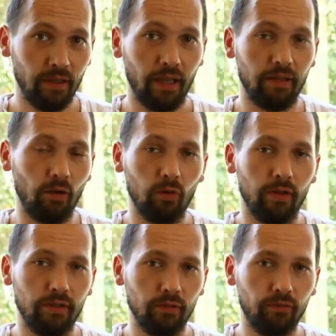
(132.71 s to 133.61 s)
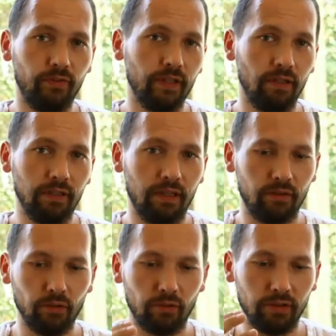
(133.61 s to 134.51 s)
And always you feel that
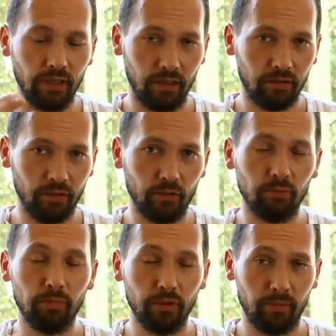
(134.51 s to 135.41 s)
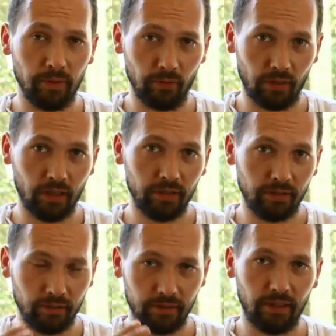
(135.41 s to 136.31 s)
you're done, your body memorized
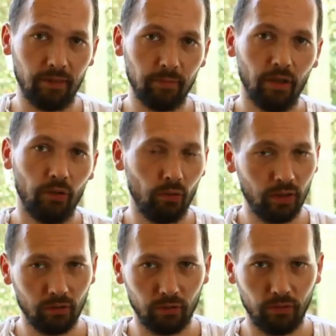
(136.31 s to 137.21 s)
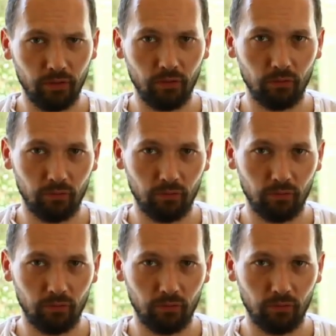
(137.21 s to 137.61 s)
that step, you can continue.